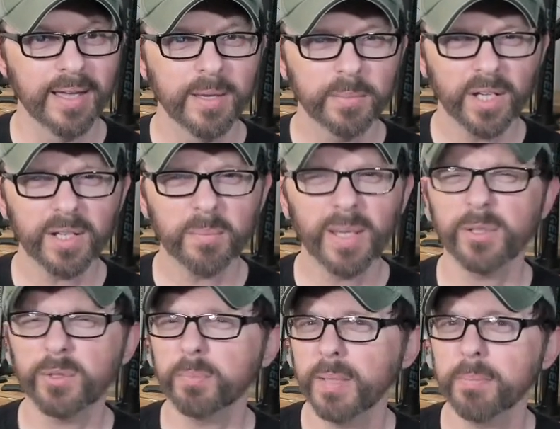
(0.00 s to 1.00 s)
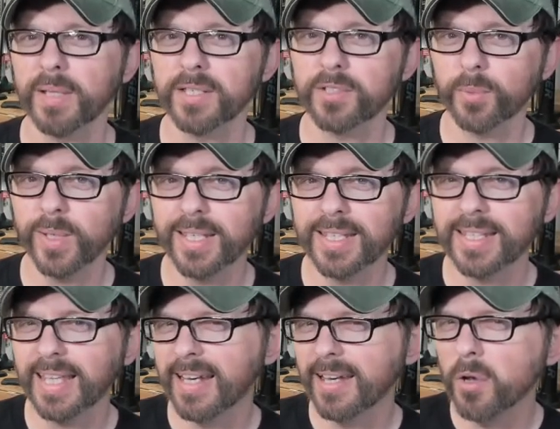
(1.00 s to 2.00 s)
I'm talking about those people at Schwinn
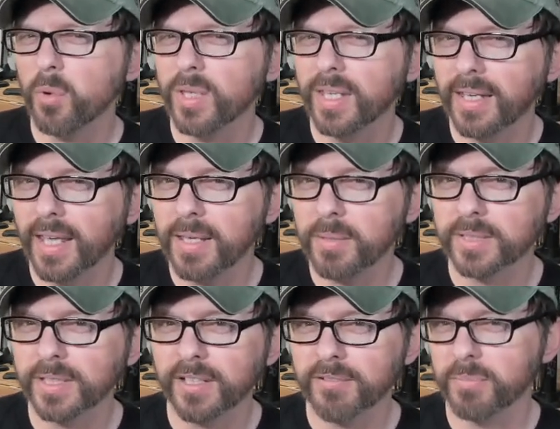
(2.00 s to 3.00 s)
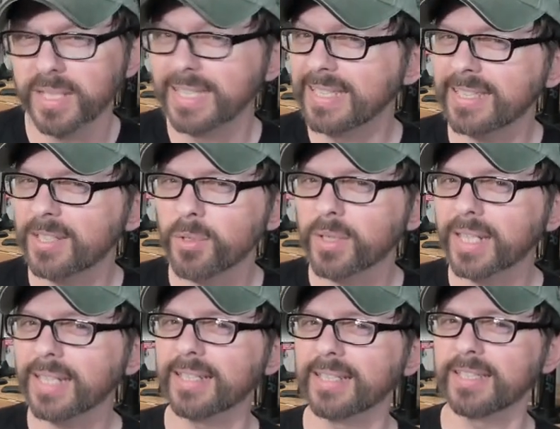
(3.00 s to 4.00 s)
that I know the names of, but I just don't
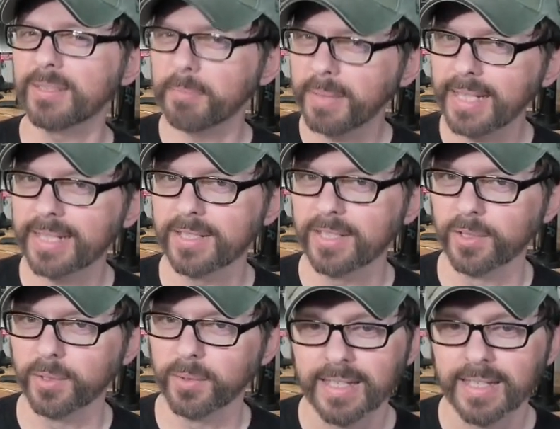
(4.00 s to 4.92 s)
get to speak to.